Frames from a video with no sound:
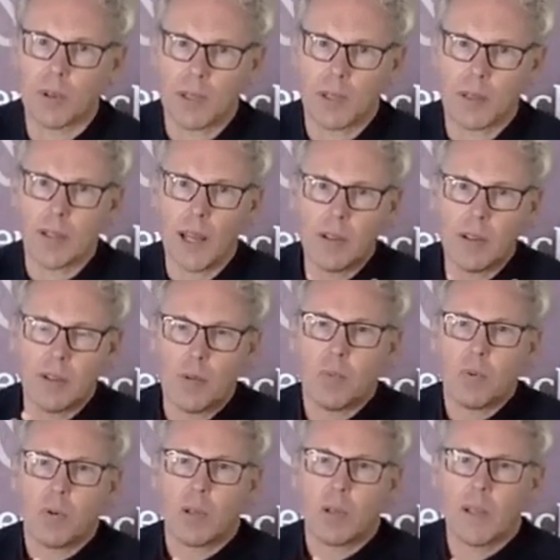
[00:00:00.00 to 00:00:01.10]
The tightrope
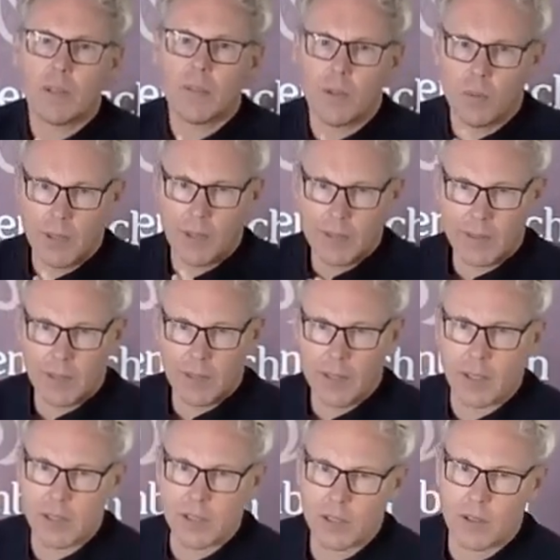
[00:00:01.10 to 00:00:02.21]
walk is always in
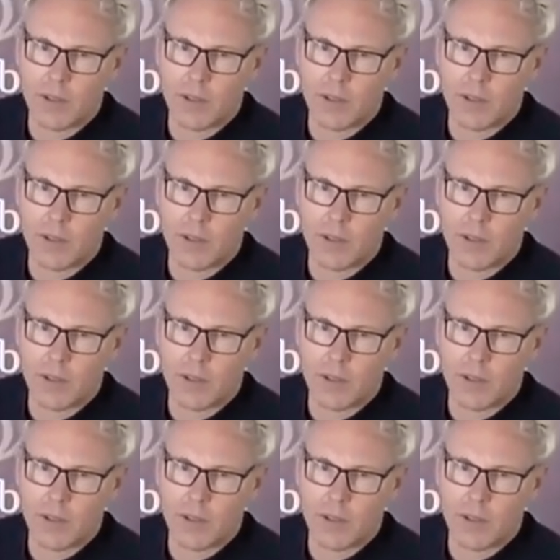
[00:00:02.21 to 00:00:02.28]
danger.